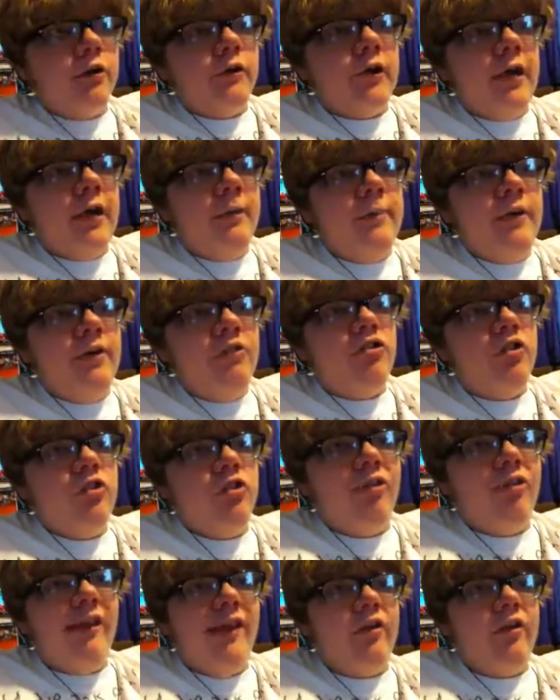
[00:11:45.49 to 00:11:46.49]
that means she's
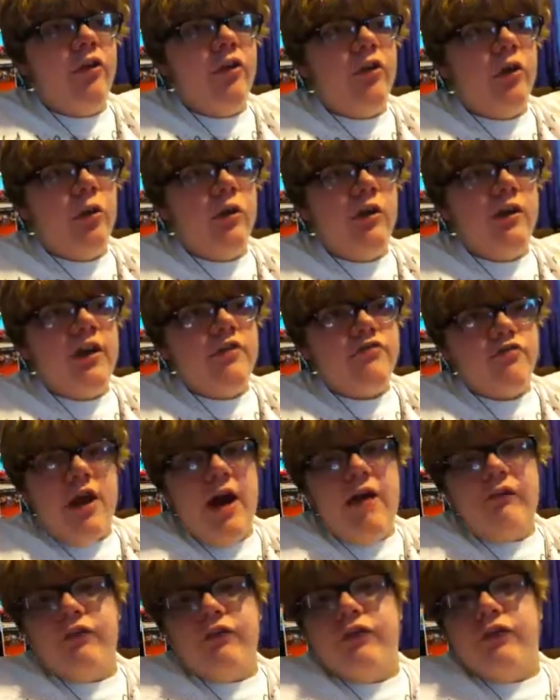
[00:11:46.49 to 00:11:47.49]
likely going to get
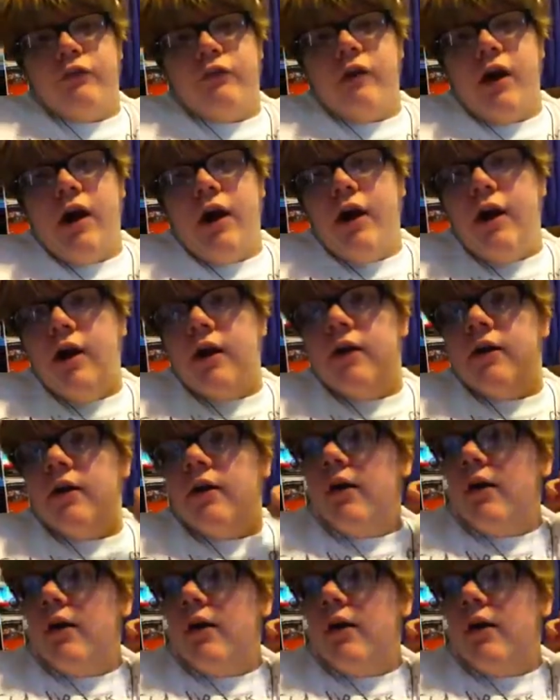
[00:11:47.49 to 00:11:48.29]
drafted to Raw,